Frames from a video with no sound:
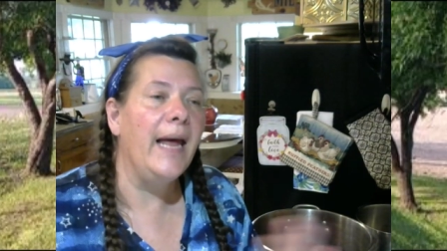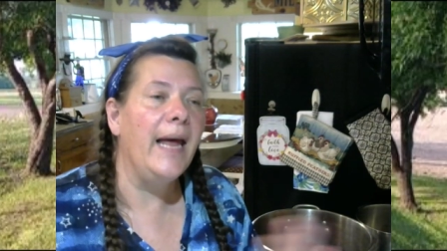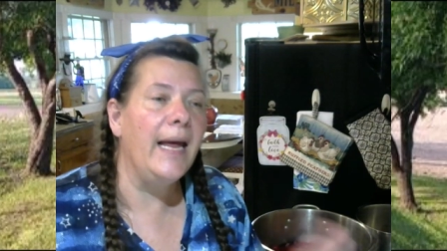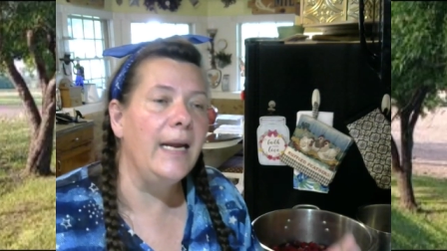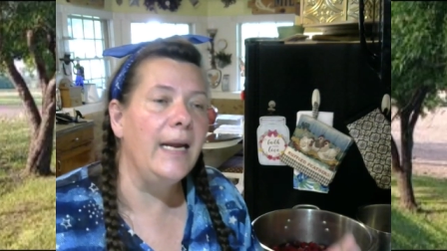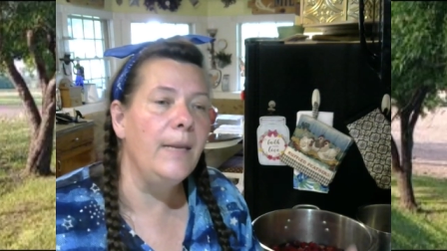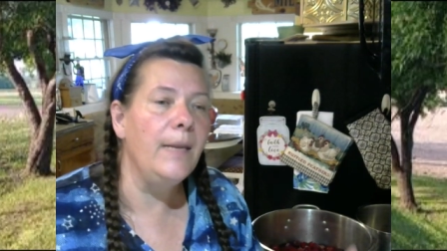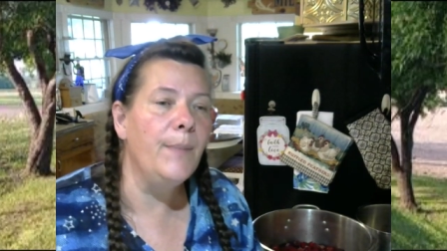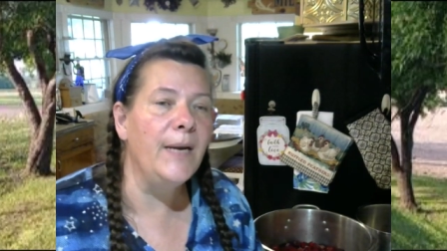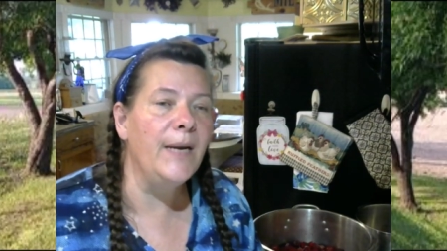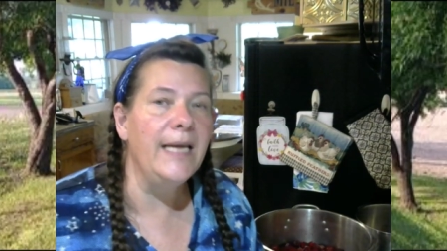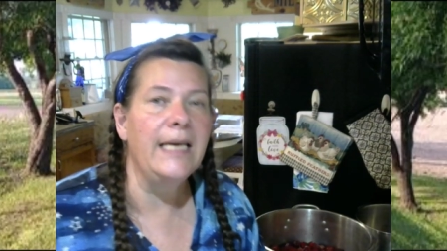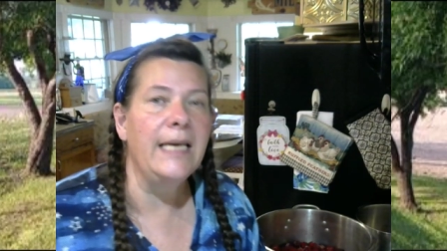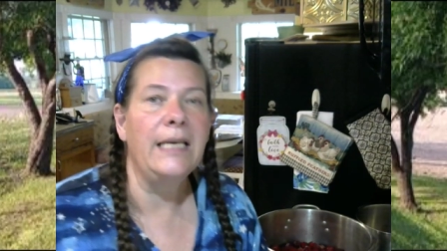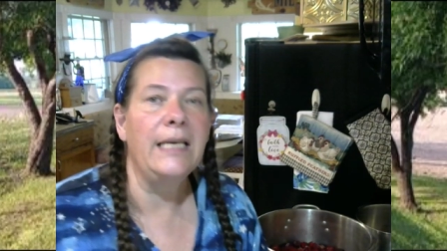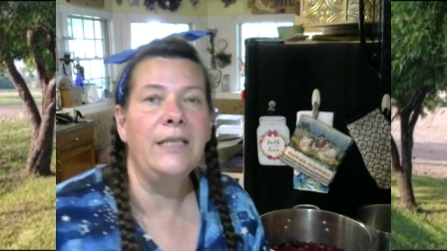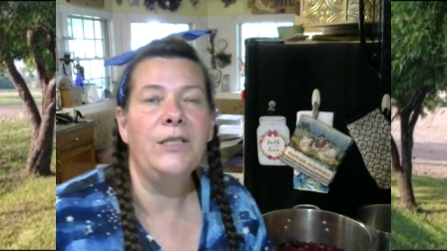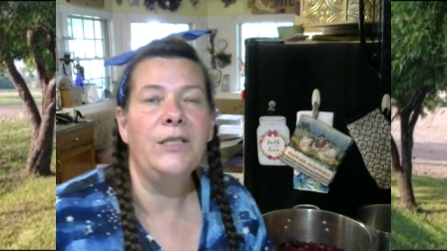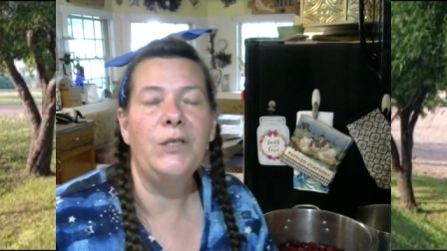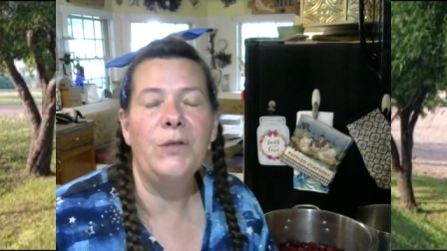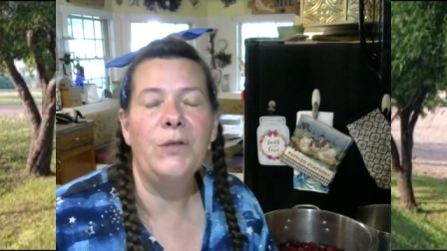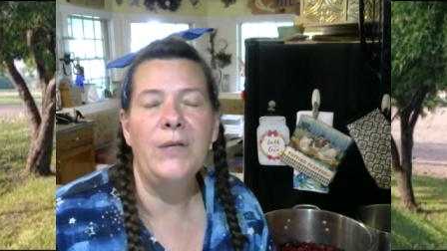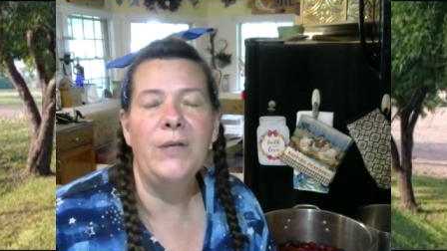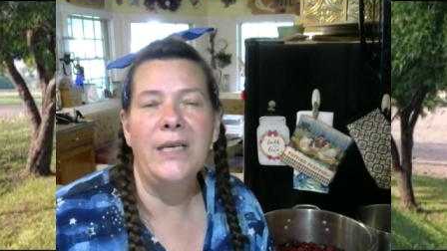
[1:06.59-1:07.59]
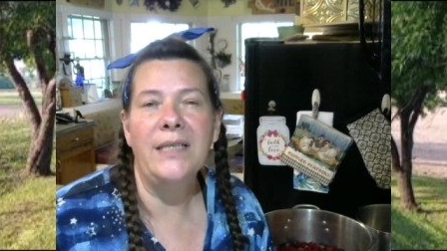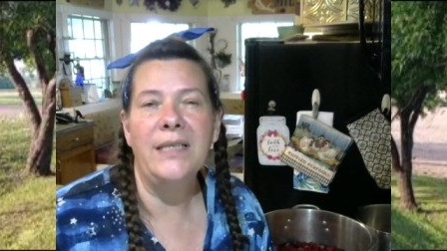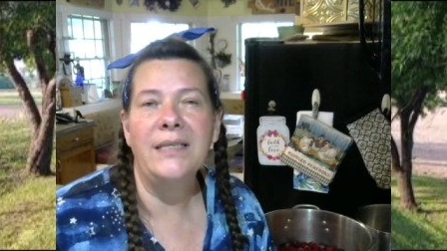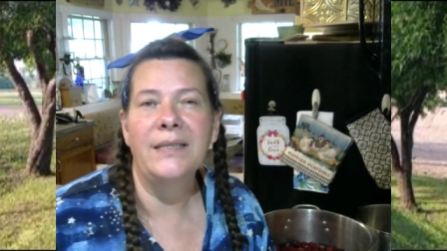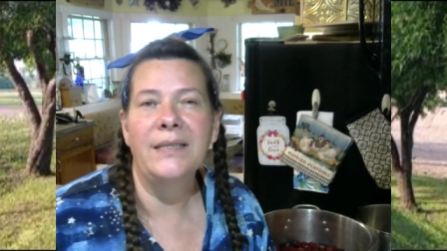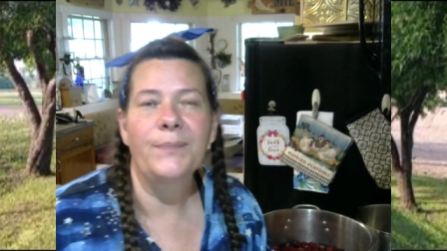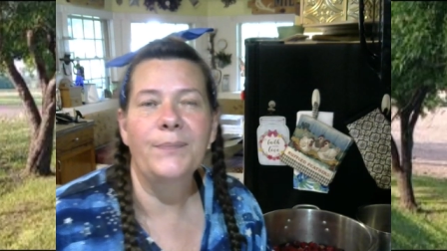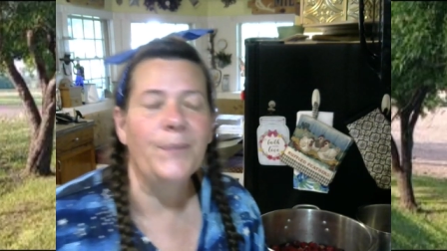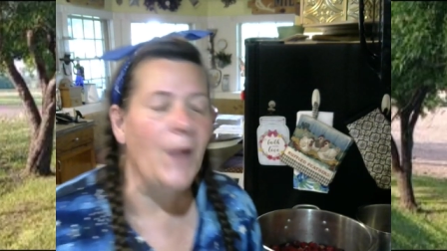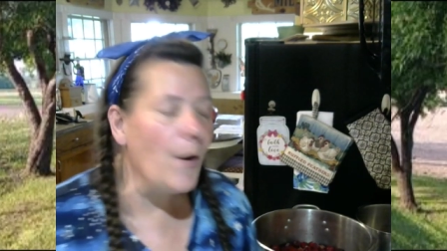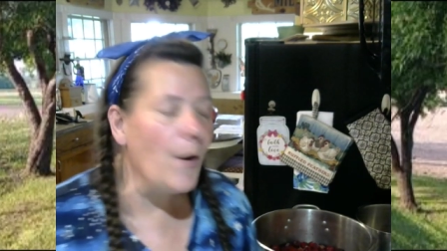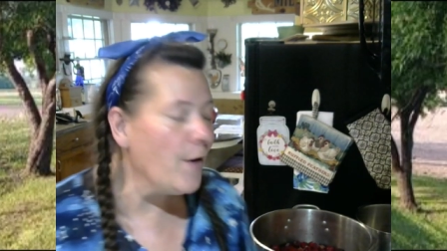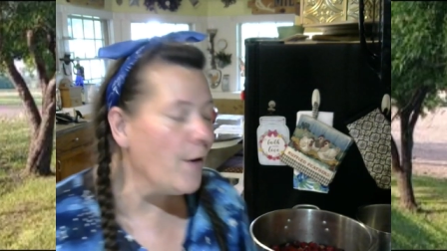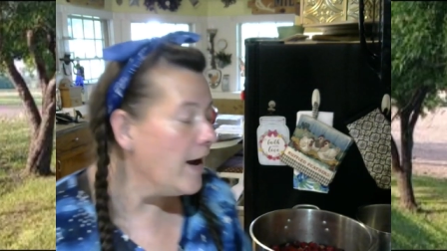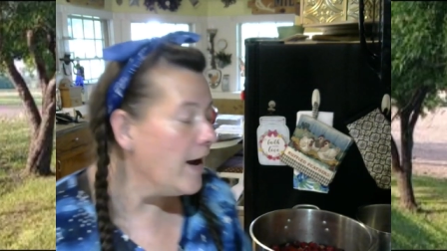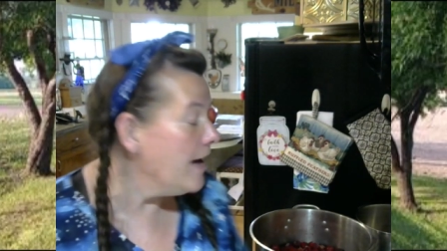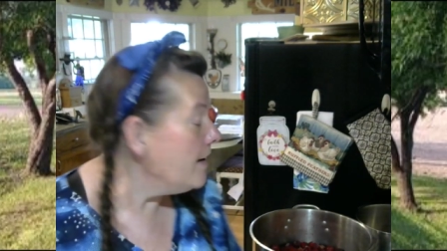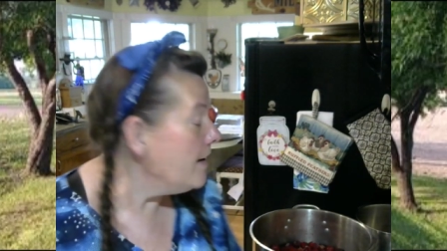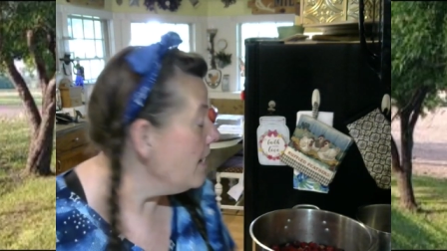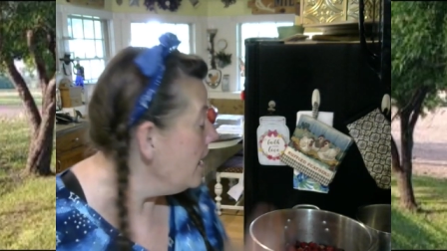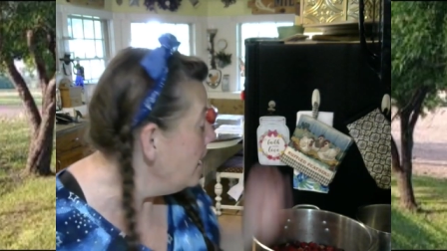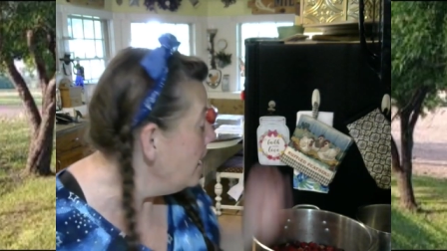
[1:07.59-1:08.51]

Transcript: Anybody can do this, all right?